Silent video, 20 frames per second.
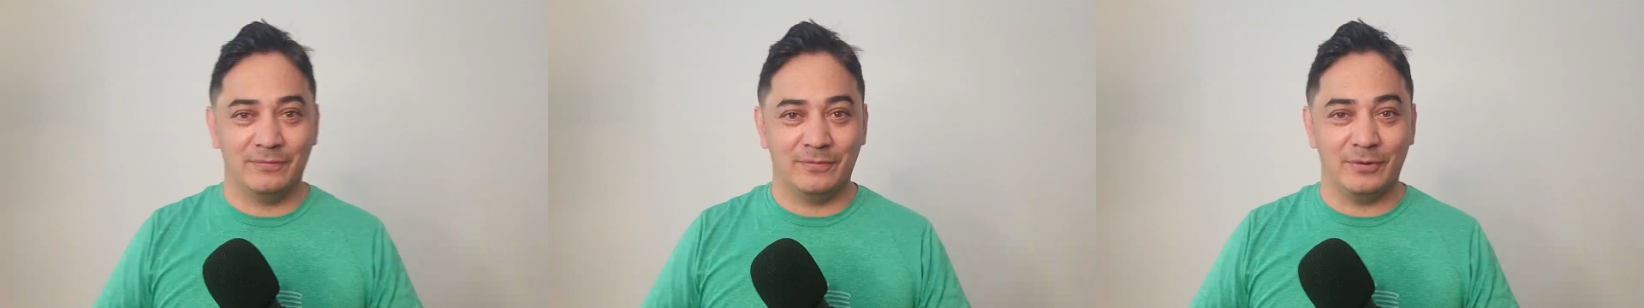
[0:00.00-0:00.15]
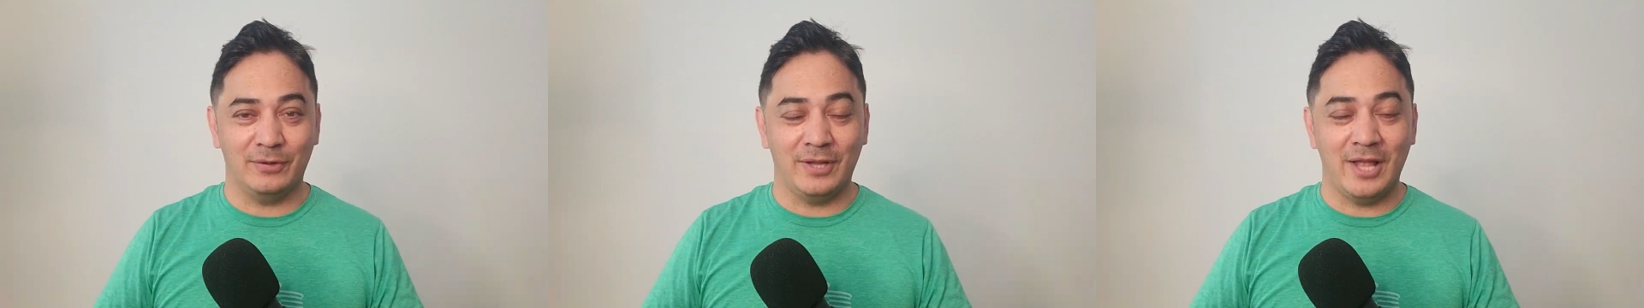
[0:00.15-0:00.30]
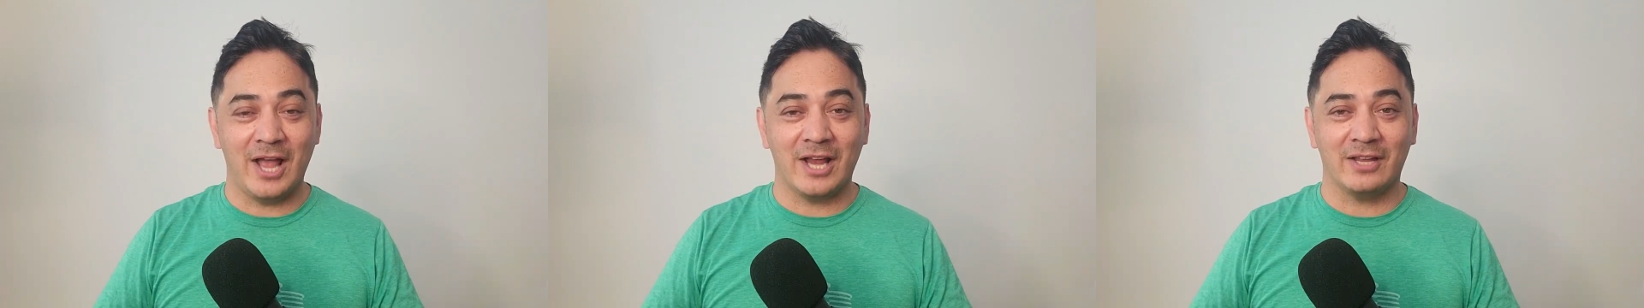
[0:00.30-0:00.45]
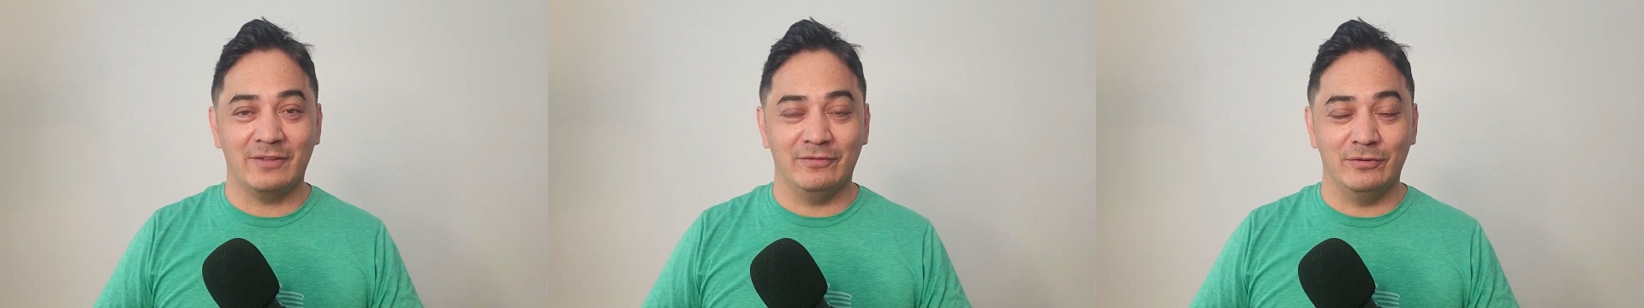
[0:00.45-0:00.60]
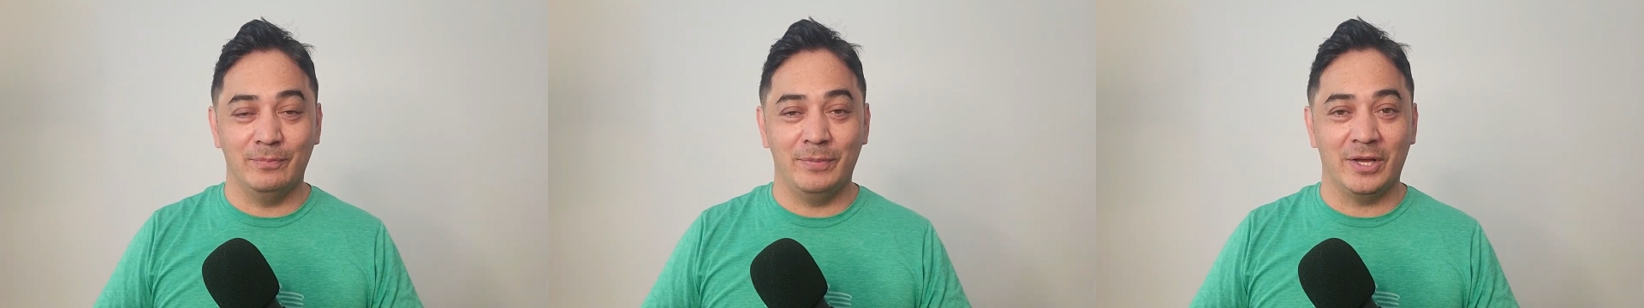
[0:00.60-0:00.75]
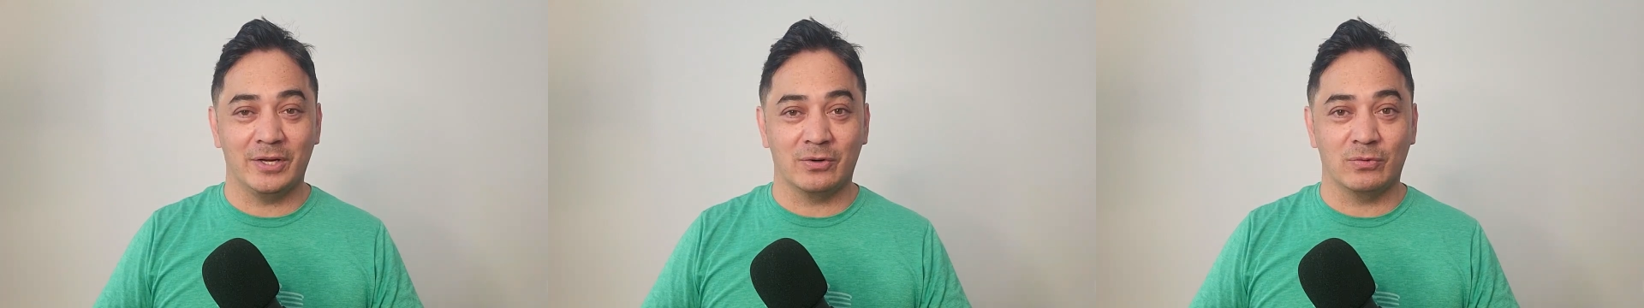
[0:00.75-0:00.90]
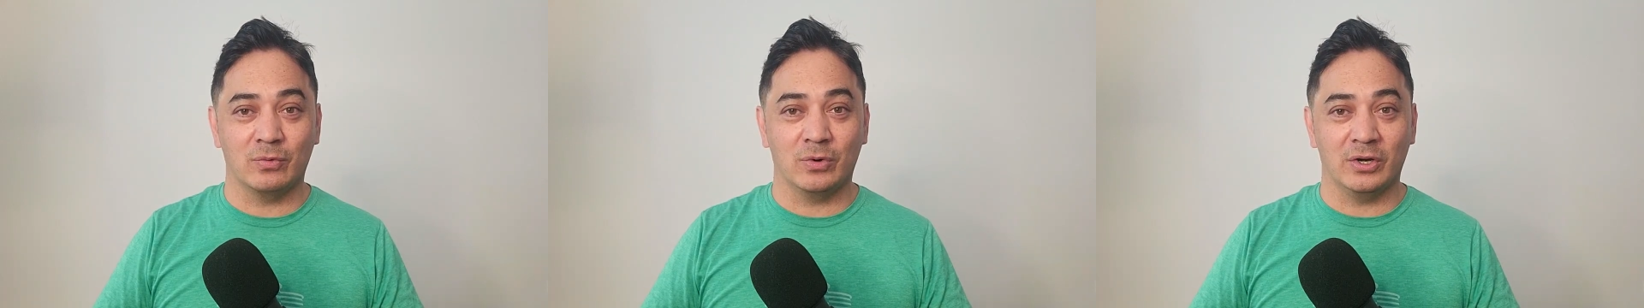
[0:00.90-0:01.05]
for lack of a
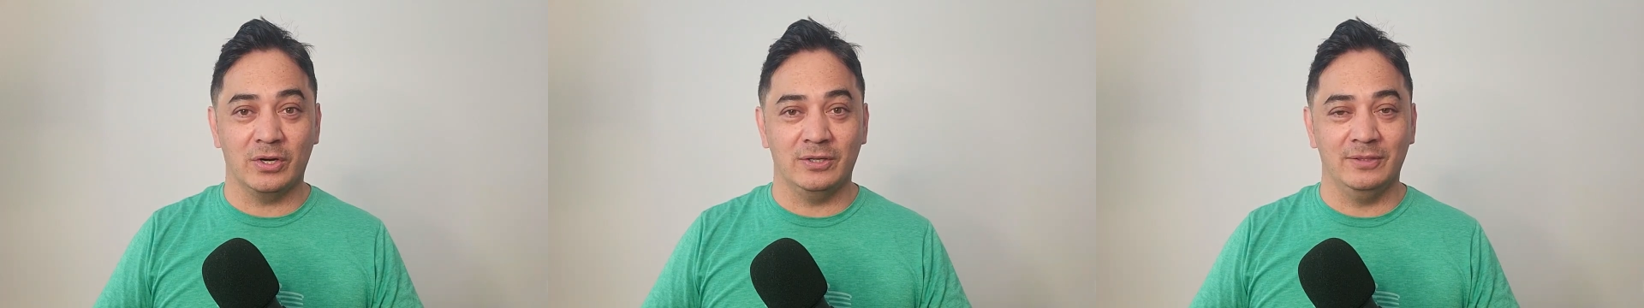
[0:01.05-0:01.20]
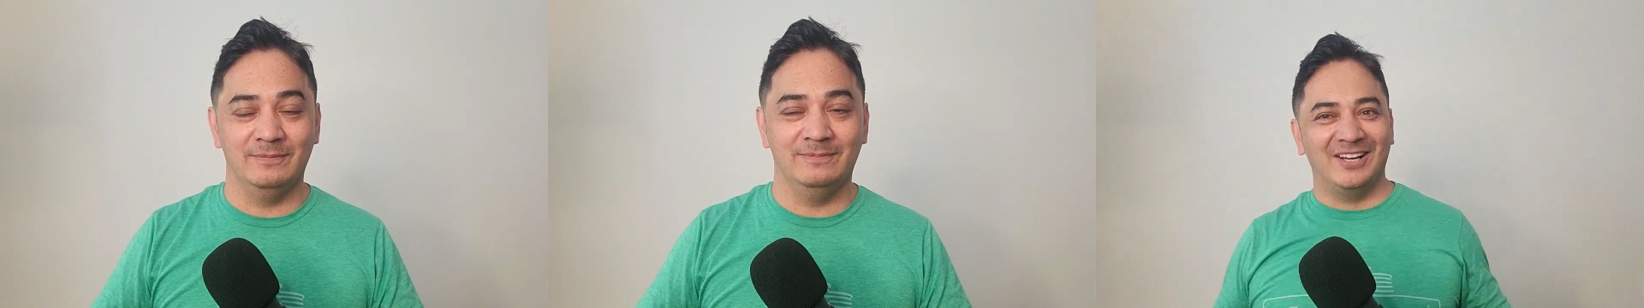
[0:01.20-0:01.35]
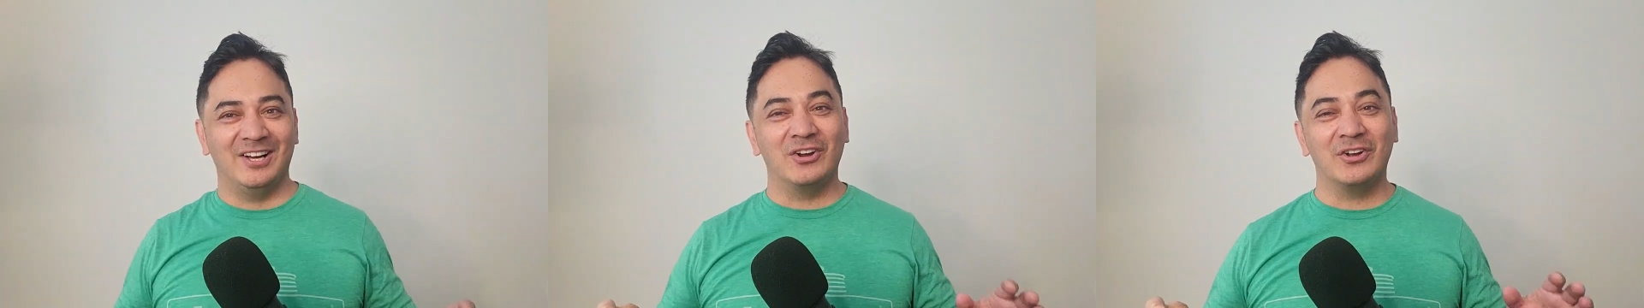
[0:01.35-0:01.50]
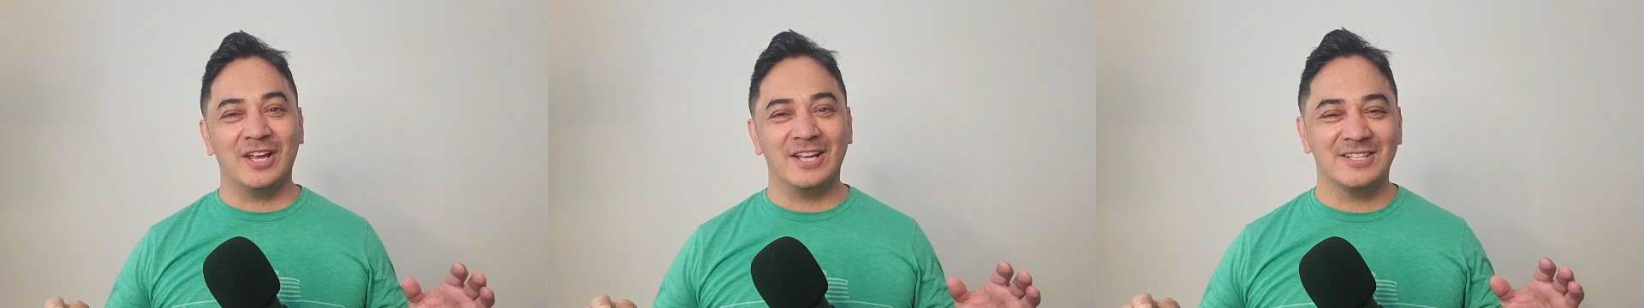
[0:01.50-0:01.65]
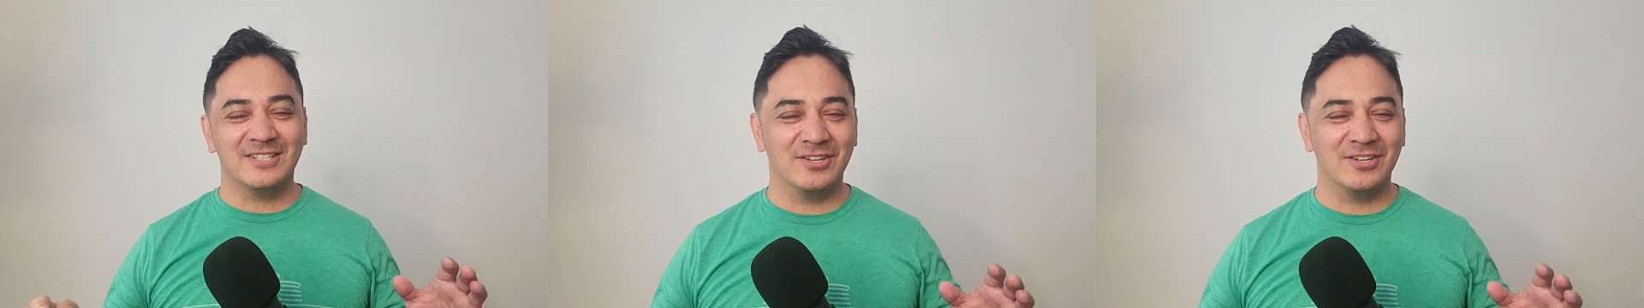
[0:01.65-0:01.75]
better word. Okay,